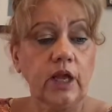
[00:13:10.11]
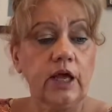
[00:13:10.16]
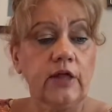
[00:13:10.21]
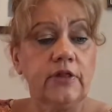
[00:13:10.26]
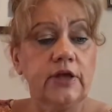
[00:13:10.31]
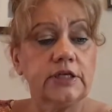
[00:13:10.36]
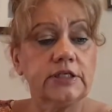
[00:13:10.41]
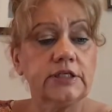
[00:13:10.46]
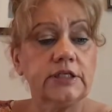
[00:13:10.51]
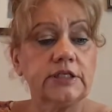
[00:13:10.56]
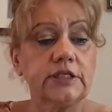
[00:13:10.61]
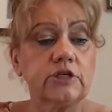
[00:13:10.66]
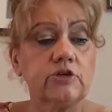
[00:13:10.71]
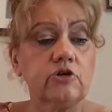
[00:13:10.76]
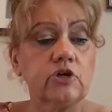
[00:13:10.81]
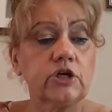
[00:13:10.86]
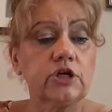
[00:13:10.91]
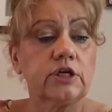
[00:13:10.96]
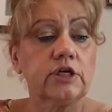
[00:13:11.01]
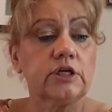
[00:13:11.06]
this is a
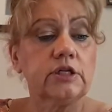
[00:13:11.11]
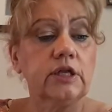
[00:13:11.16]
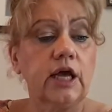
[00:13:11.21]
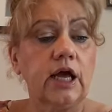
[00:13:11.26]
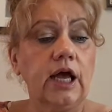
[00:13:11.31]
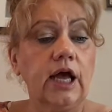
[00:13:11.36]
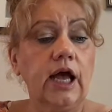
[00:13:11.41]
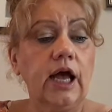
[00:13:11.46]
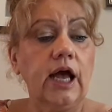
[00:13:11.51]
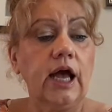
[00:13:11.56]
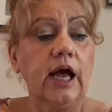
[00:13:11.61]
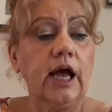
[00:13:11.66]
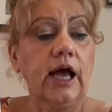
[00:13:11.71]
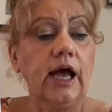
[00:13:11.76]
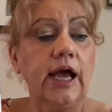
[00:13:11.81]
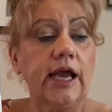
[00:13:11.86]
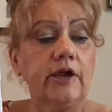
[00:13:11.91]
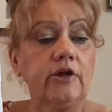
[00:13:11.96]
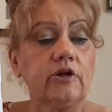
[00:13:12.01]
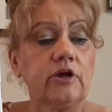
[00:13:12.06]
Eucerin
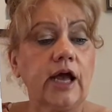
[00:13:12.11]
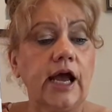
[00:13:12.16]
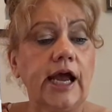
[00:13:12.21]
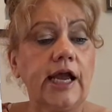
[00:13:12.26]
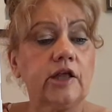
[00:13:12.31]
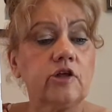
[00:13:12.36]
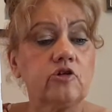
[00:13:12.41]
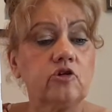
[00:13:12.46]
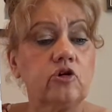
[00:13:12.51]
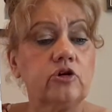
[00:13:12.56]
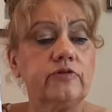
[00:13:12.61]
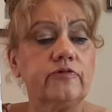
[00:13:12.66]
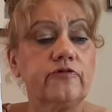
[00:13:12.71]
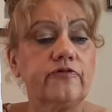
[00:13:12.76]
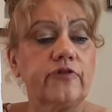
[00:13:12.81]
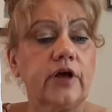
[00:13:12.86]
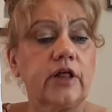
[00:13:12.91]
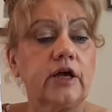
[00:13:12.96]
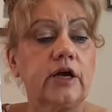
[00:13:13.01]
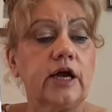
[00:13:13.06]
Hyaluron
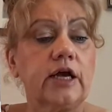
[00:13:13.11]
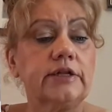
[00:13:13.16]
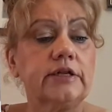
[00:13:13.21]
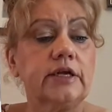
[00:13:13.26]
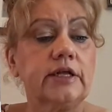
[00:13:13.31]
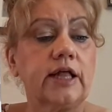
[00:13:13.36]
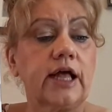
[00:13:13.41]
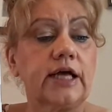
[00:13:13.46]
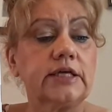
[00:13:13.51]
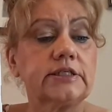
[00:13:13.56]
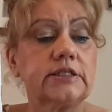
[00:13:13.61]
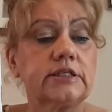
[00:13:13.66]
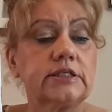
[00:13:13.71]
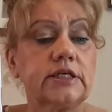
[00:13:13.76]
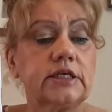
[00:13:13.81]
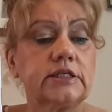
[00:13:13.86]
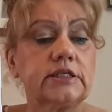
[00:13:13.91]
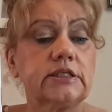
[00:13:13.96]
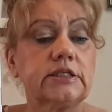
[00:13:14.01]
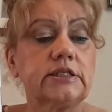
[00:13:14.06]
Filler and
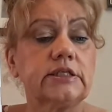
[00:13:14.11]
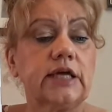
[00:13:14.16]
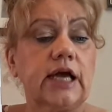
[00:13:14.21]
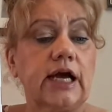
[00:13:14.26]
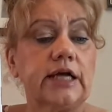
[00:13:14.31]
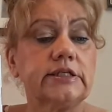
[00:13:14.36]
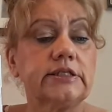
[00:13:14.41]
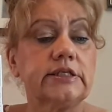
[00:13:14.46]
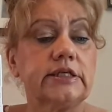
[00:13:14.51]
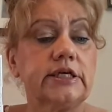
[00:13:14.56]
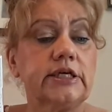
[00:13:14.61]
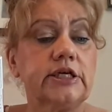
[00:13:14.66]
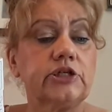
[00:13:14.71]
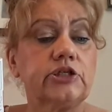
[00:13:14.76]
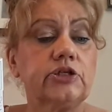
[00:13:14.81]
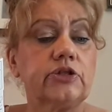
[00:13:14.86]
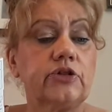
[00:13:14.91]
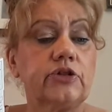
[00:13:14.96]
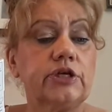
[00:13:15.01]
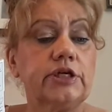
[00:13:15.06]
Elasticity
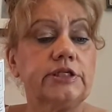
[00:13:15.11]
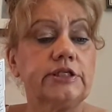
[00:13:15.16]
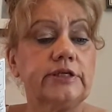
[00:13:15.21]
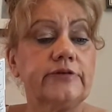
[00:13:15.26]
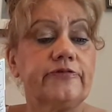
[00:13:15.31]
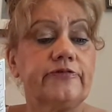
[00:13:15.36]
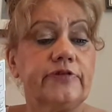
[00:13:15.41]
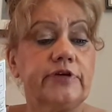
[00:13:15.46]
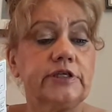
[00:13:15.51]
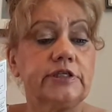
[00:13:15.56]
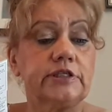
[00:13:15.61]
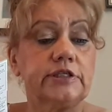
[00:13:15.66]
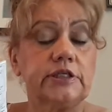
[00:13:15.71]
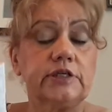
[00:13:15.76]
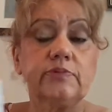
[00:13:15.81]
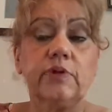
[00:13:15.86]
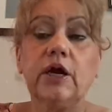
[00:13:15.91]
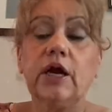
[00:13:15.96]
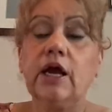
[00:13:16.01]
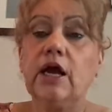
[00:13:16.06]
Anti-Aging 3D Face
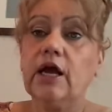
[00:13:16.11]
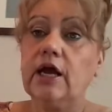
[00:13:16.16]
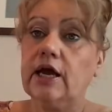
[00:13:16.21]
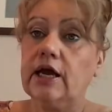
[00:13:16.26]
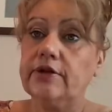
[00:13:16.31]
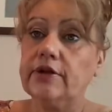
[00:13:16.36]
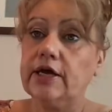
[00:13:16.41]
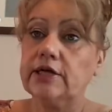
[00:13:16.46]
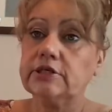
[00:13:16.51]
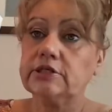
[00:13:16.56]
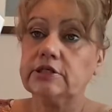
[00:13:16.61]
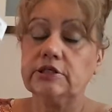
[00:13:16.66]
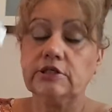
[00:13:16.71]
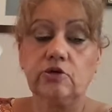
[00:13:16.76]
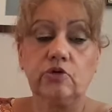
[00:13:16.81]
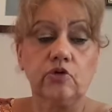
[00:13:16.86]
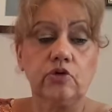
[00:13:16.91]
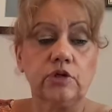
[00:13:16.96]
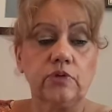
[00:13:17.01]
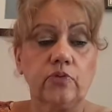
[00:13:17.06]
Serum. And that's the reason
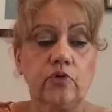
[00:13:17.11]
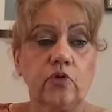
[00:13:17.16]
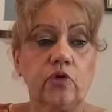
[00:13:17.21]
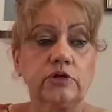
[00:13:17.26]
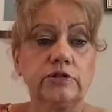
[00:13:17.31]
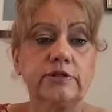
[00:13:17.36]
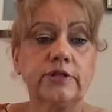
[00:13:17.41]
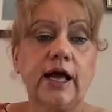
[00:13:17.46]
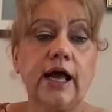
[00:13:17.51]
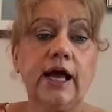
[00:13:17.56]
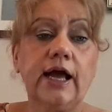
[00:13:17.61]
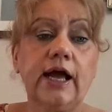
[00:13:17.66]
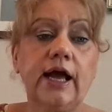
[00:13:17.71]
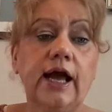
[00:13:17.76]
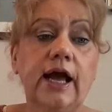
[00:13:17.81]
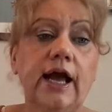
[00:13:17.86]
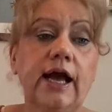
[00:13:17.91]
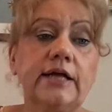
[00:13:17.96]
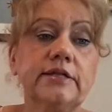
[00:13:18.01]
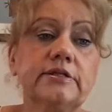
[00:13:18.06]
I got the box. That
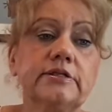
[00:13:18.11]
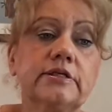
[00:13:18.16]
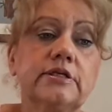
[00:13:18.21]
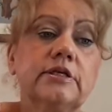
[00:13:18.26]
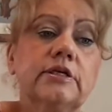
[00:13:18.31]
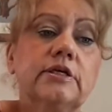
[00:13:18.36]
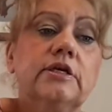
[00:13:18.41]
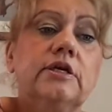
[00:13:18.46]
and